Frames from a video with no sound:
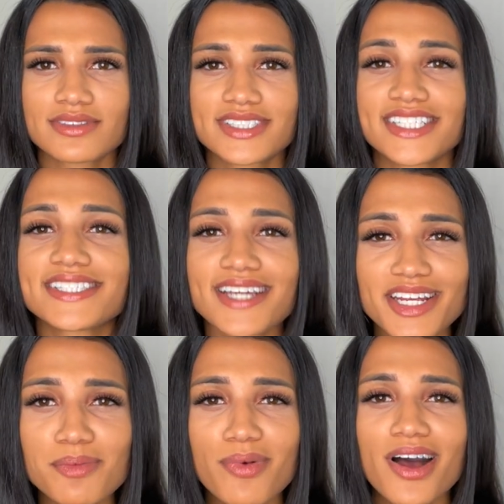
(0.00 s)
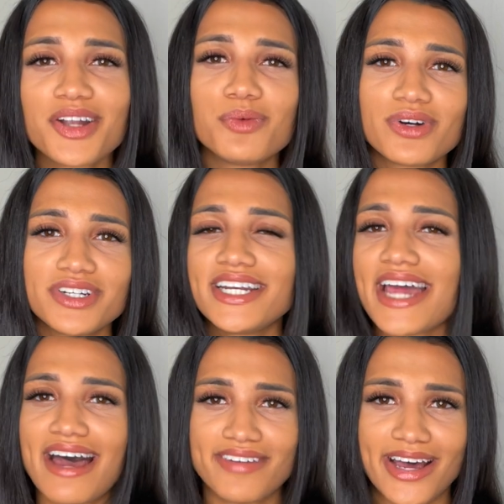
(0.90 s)
To study abroad, you will need to
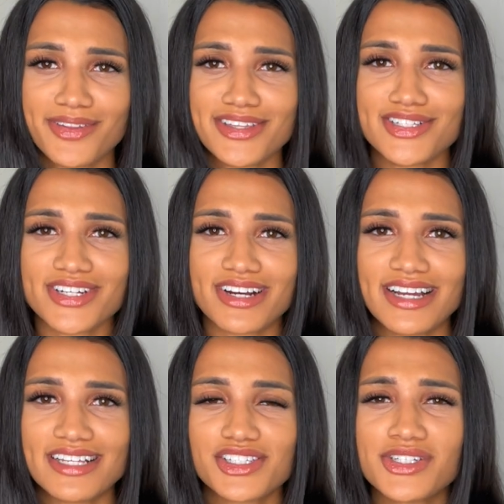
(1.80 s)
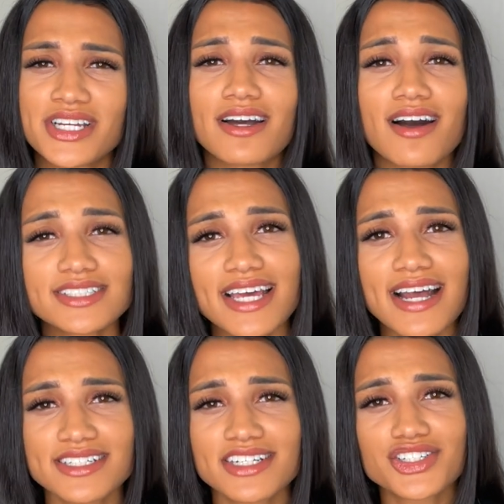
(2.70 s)
have health insurance. You can
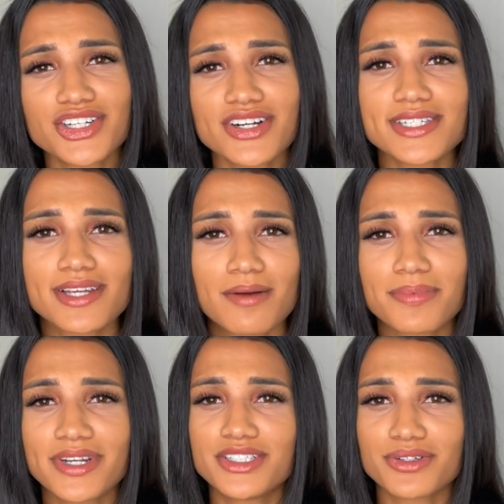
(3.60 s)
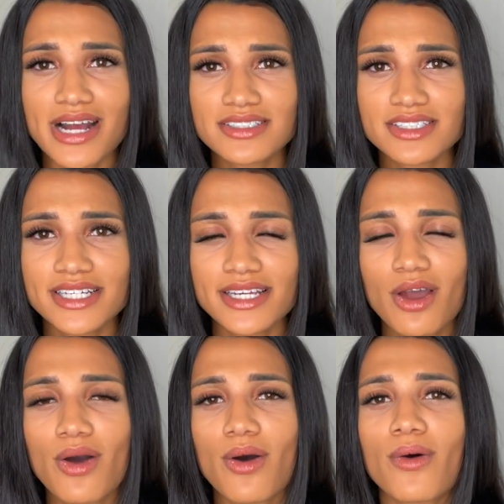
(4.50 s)
contact an insurance company directly
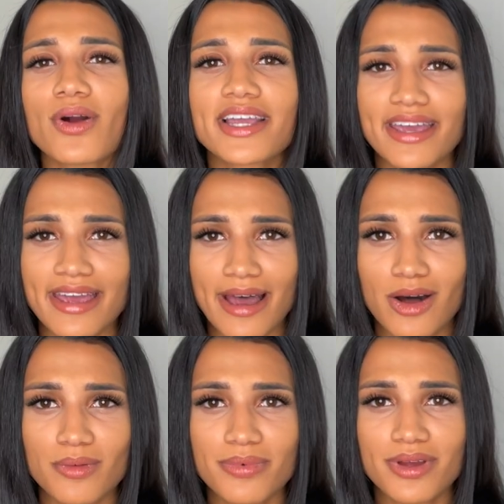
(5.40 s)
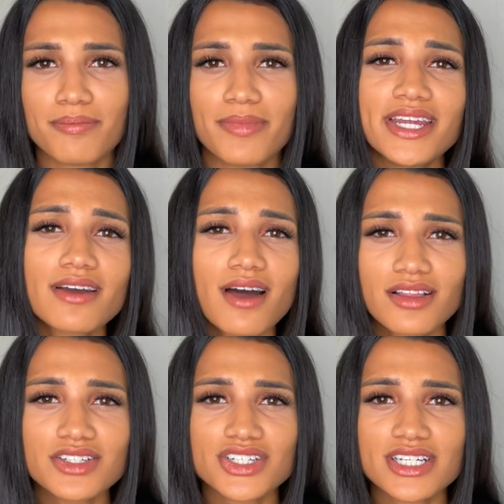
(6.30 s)
or get help. Many
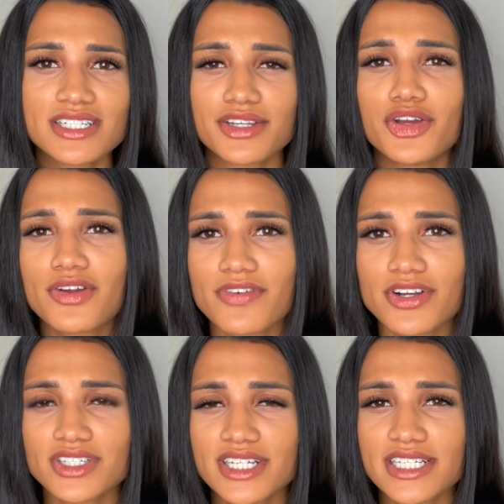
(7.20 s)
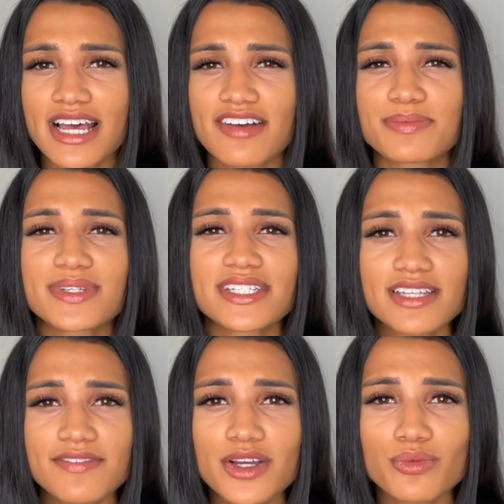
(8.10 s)
colleges and universities have
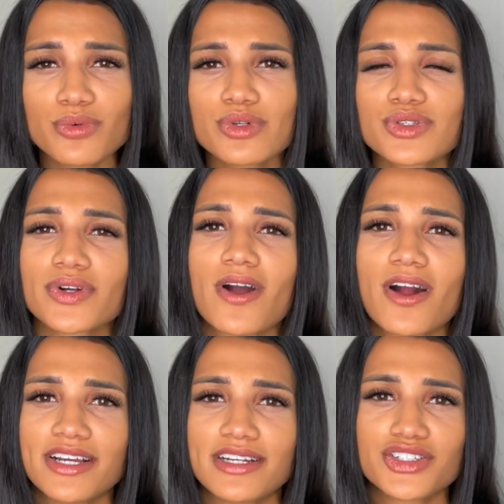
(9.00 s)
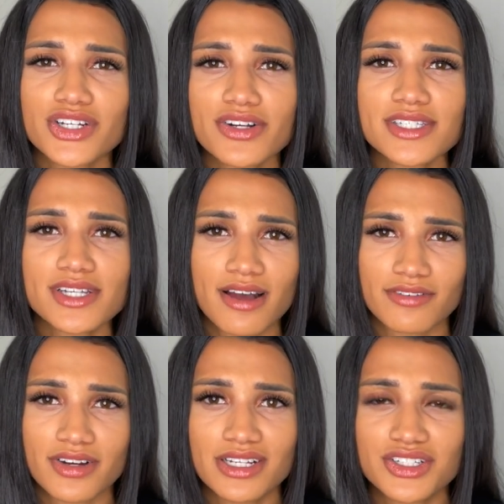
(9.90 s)
specific rules regarding insurance
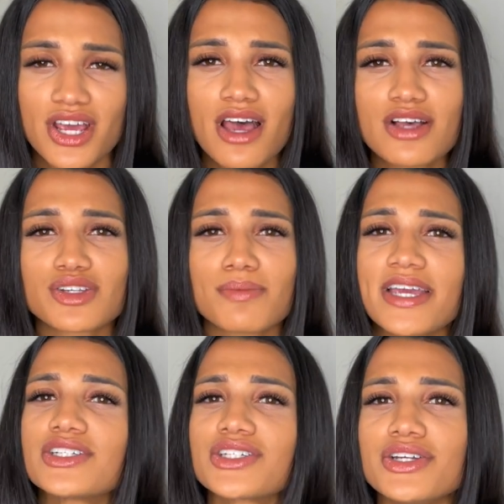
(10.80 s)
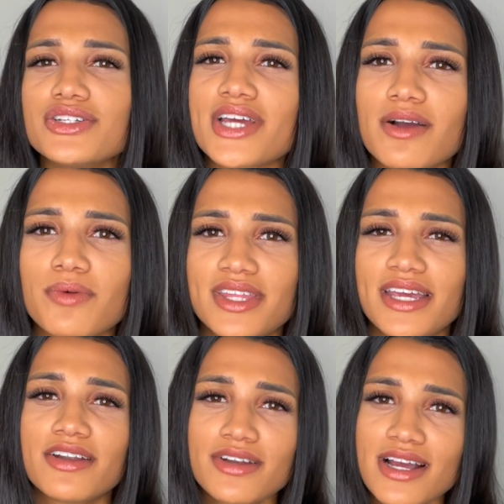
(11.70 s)
coverage, so make sure you check with
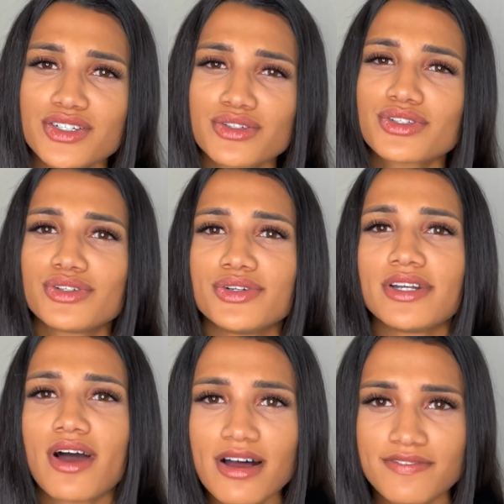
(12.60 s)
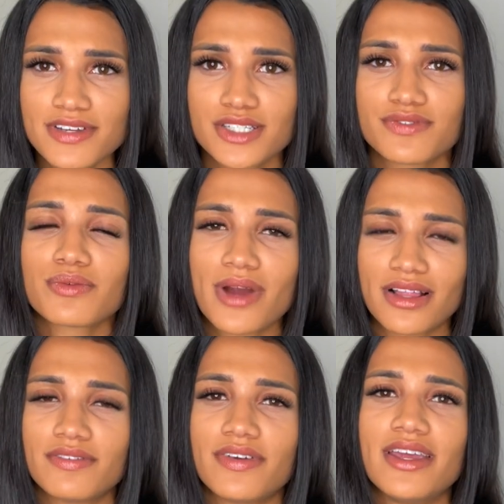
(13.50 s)
the International Student Office for
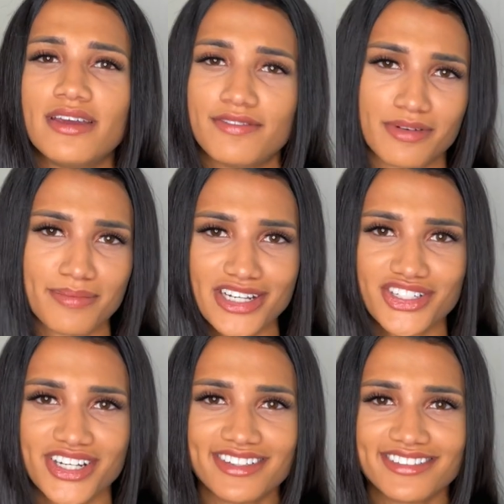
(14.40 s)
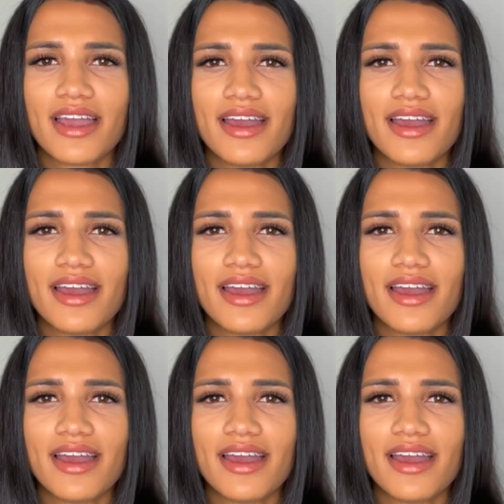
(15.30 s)
relevant information.